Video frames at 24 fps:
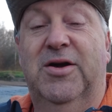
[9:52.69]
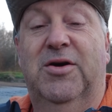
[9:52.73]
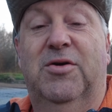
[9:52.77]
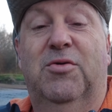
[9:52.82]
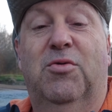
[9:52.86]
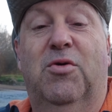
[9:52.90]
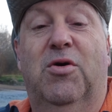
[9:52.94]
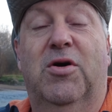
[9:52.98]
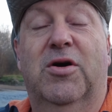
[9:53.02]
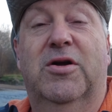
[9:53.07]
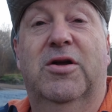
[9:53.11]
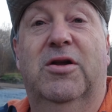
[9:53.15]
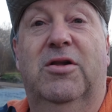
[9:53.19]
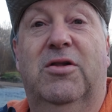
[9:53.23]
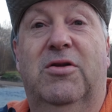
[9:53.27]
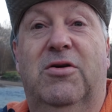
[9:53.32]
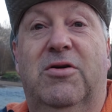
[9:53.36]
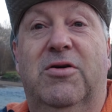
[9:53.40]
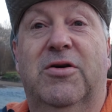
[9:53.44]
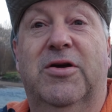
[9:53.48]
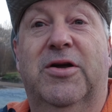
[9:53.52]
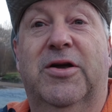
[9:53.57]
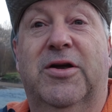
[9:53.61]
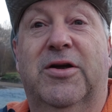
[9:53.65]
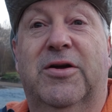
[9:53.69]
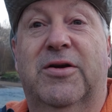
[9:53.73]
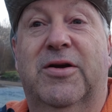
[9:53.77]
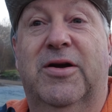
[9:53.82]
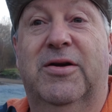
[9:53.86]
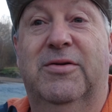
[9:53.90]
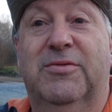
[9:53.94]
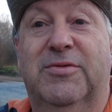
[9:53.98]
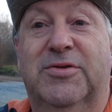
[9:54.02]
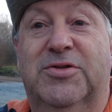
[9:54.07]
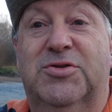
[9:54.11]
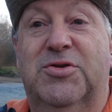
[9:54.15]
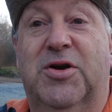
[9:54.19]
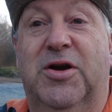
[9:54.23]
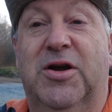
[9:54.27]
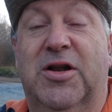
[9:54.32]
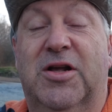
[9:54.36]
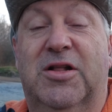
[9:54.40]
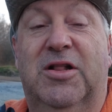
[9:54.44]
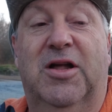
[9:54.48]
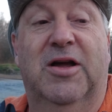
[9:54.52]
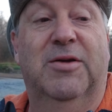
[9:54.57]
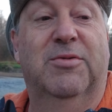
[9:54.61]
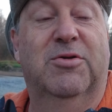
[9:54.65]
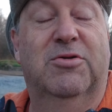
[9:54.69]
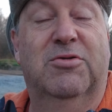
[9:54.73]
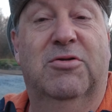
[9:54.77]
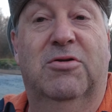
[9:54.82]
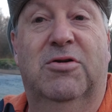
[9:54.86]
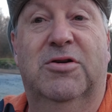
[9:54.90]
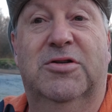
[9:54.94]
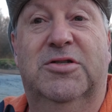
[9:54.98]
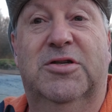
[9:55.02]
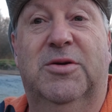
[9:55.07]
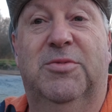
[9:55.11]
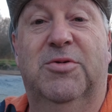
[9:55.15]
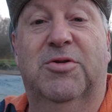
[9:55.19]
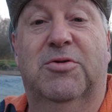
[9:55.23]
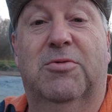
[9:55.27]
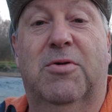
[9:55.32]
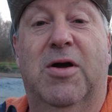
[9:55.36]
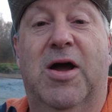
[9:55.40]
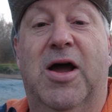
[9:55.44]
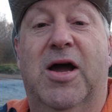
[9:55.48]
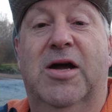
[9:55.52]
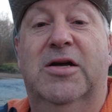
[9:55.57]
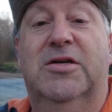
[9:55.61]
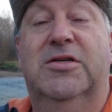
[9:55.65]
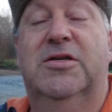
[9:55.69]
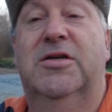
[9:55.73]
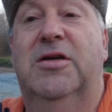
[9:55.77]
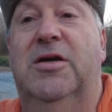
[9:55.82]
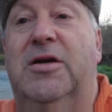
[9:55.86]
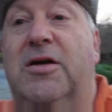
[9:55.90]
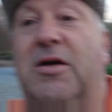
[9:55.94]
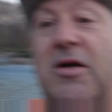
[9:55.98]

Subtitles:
walking along here, I was trying to climb across some of the rocks